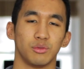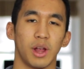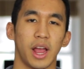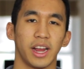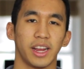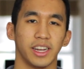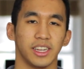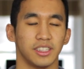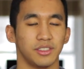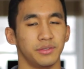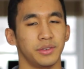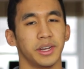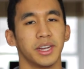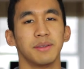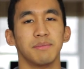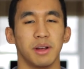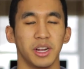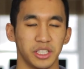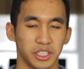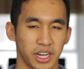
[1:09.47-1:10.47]
racket is very
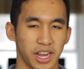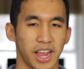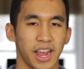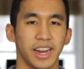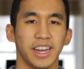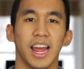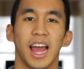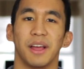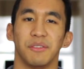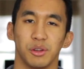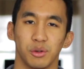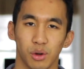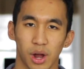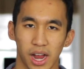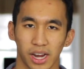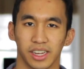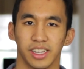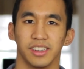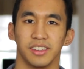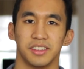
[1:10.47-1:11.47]
much a head heavy
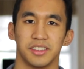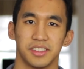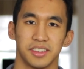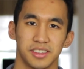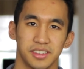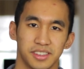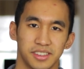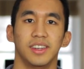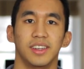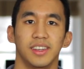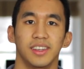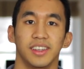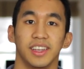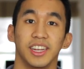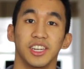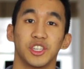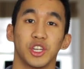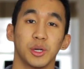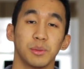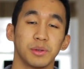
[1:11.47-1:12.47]
racket.
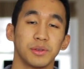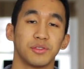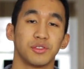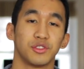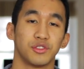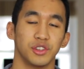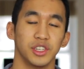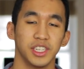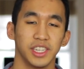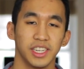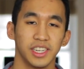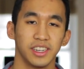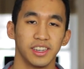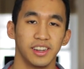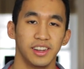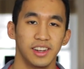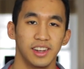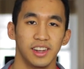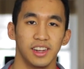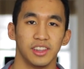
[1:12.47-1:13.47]
In terms of stringing,
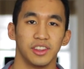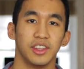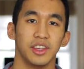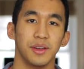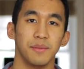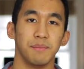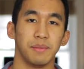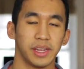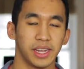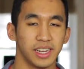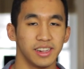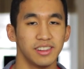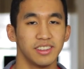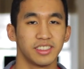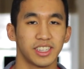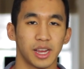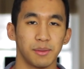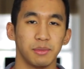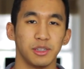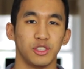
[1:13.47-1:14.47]
the mains
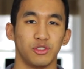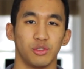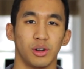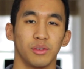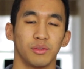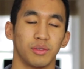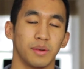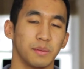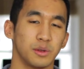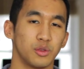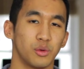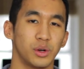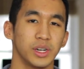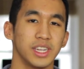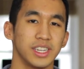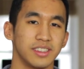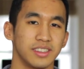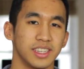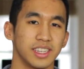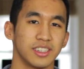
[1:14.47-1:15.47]
can be strung from
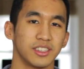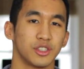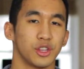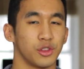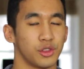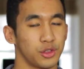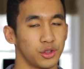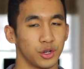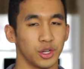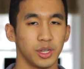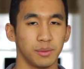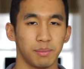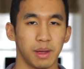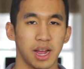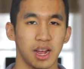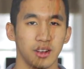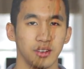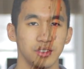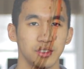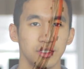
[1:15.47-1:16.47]
26 to 30
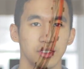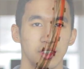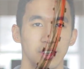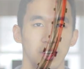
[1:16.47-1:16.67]
pounds,